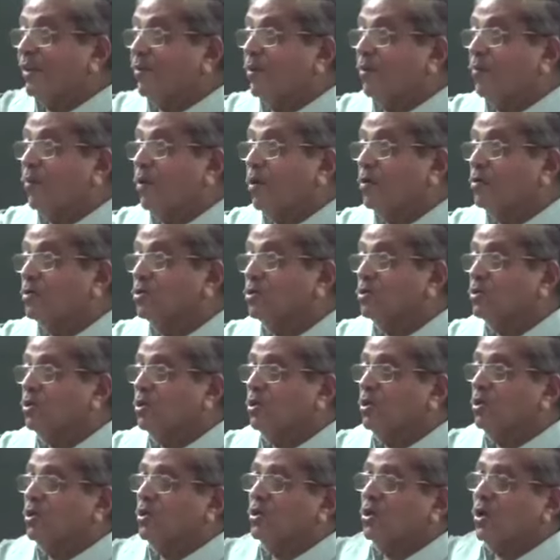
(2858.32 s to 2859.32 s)
double bonds,
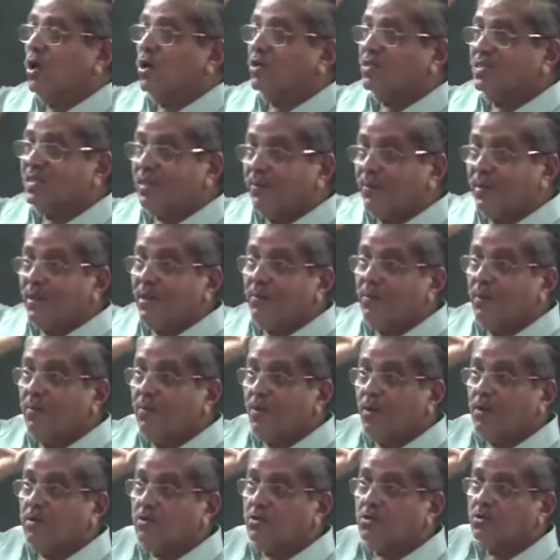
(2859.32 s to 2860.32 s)
or 7 double
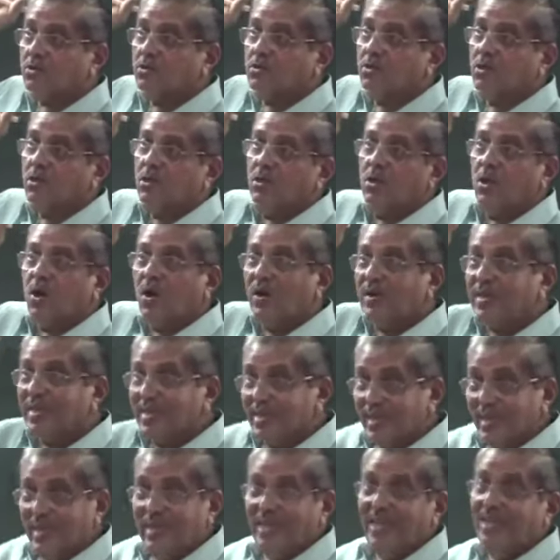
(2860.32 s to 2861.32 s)
bonds, or in
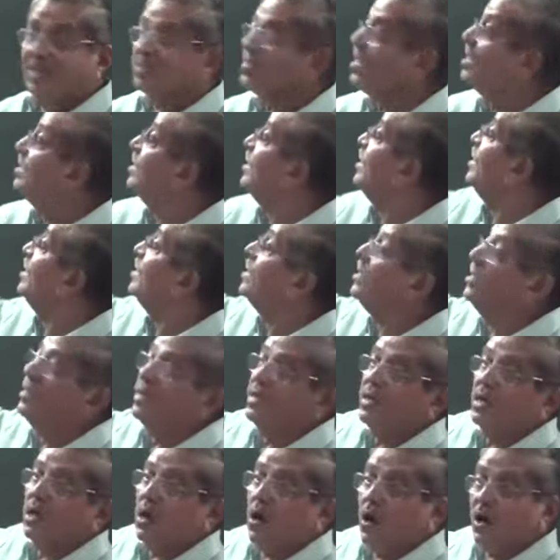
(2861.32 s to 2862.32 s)
allenes containing
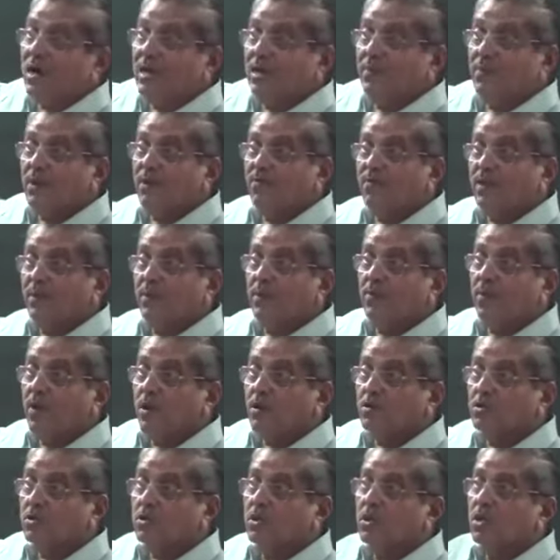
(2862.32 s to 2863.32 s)
odd number of double
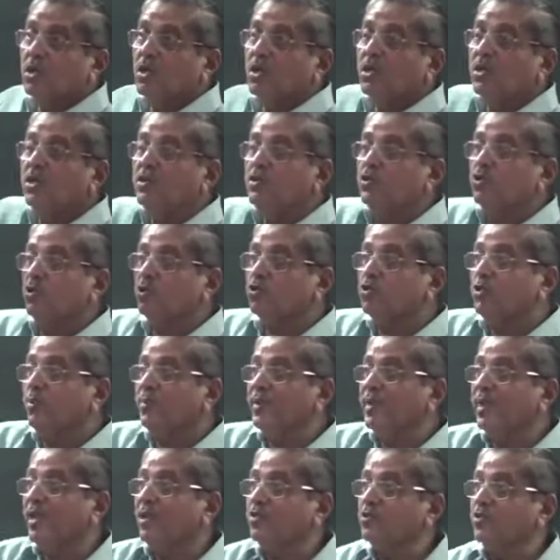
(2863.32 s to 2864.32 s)
bonds, it shows
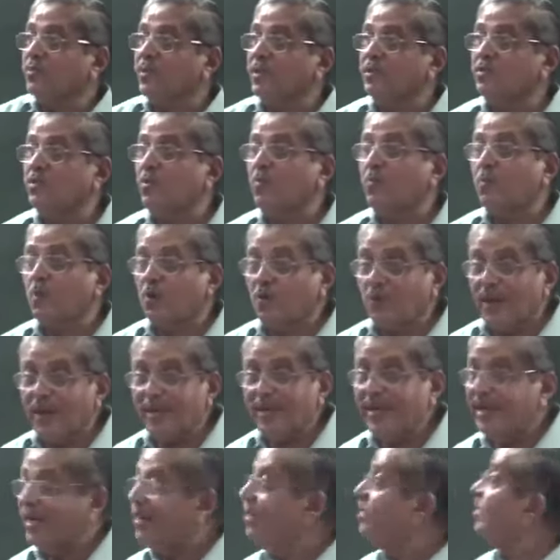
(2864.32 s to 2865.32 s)
geometrical isomerism,
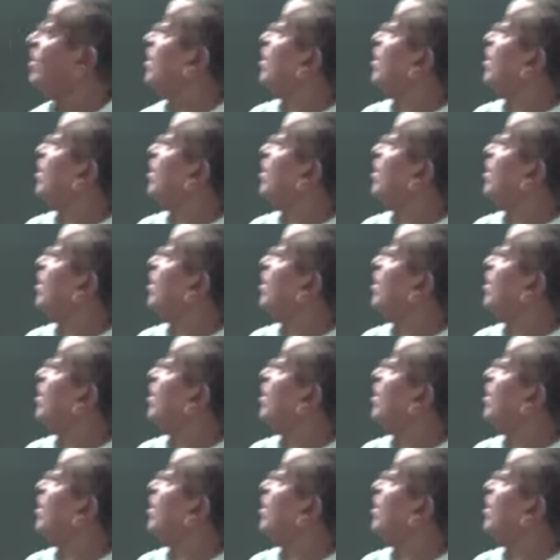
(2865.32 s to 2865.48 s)
provided